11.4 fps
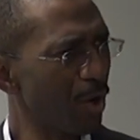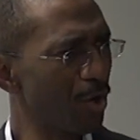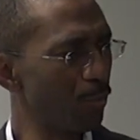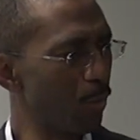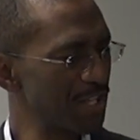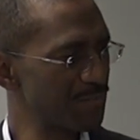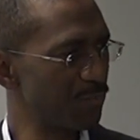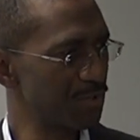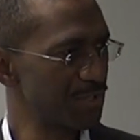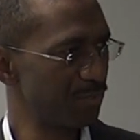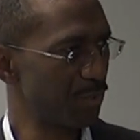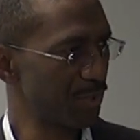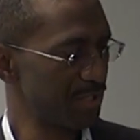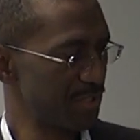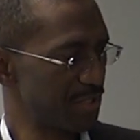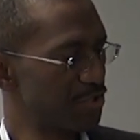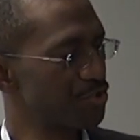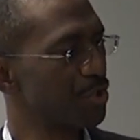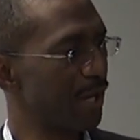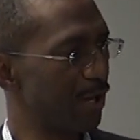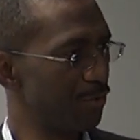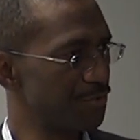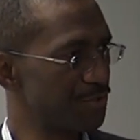on what's most important in this
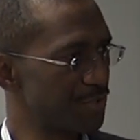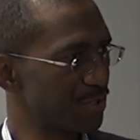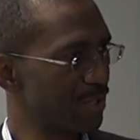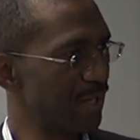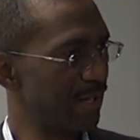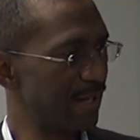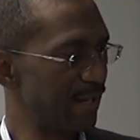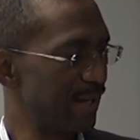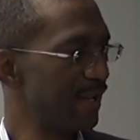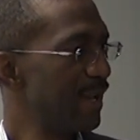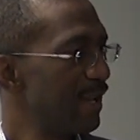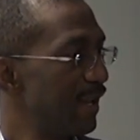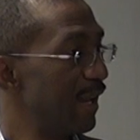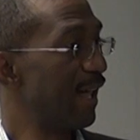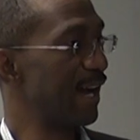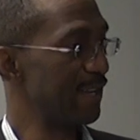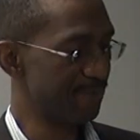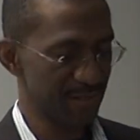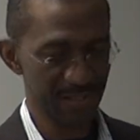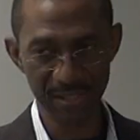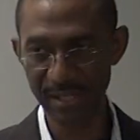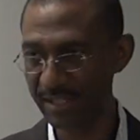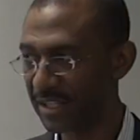child's life
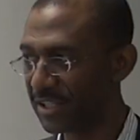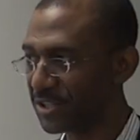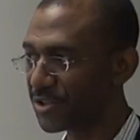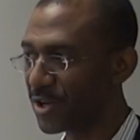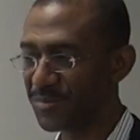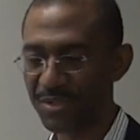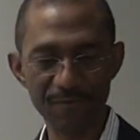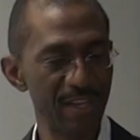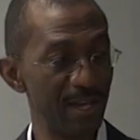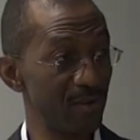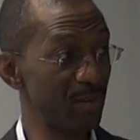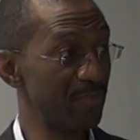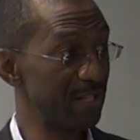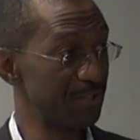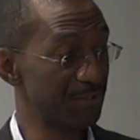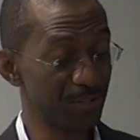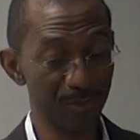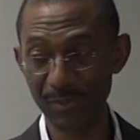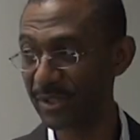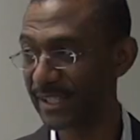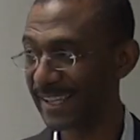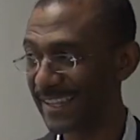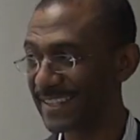in terms of their ability to
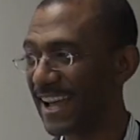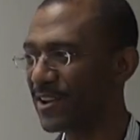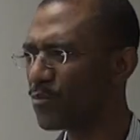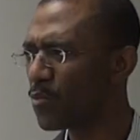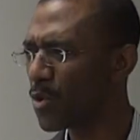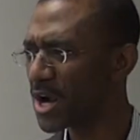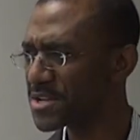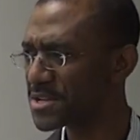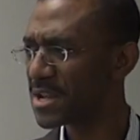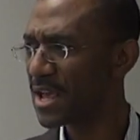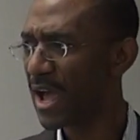communicate, and what